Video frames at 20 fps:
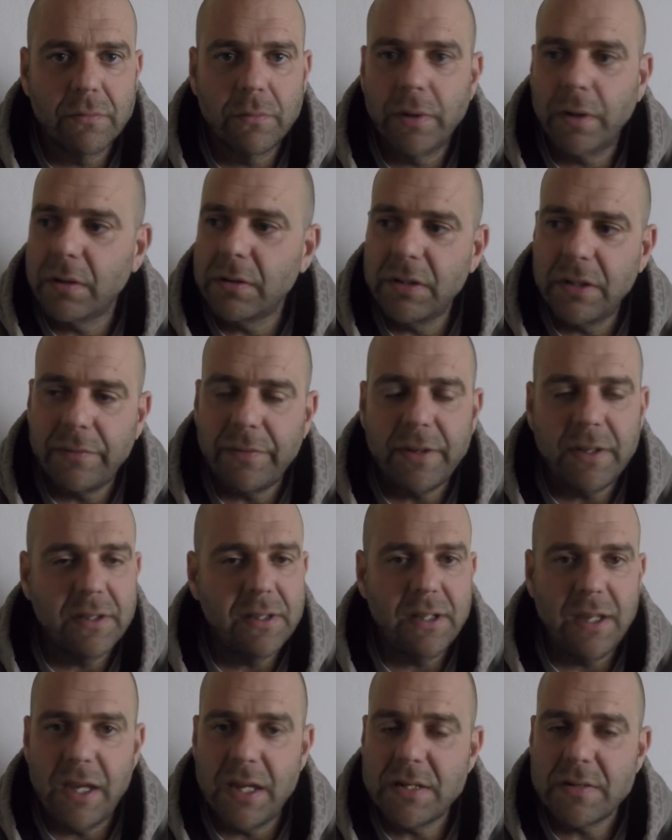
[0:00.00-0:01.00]
We are living in
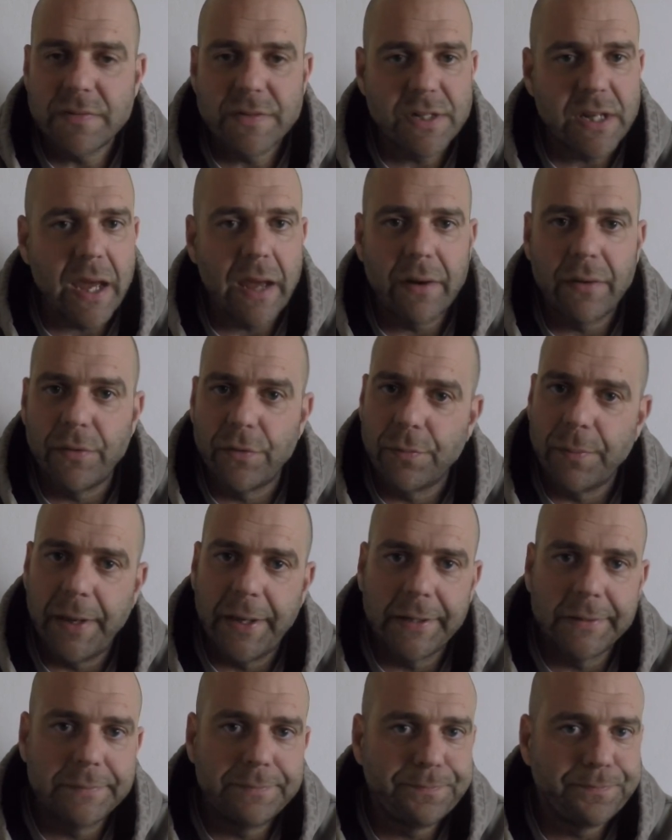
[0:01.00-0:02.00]
the Age of Shadows,
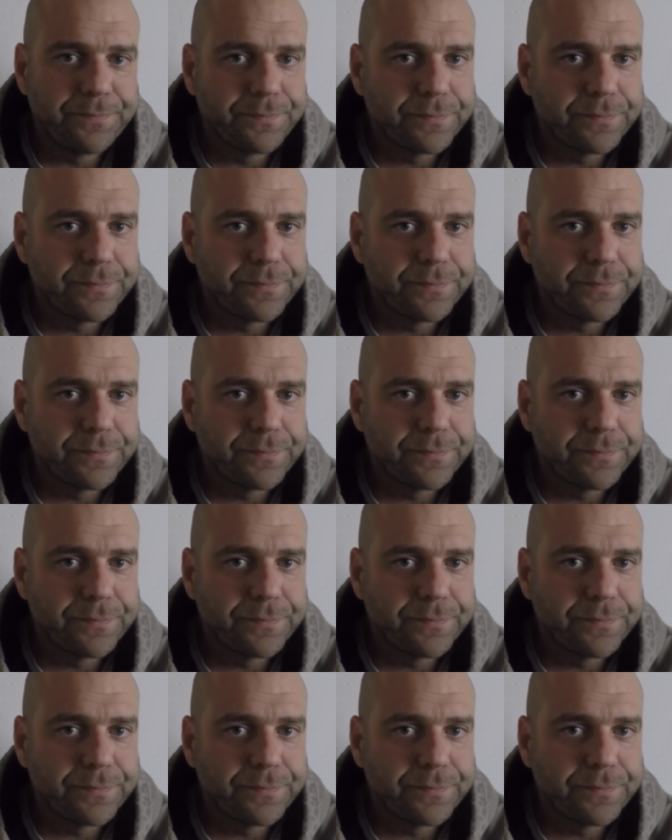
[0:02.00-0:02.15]
man.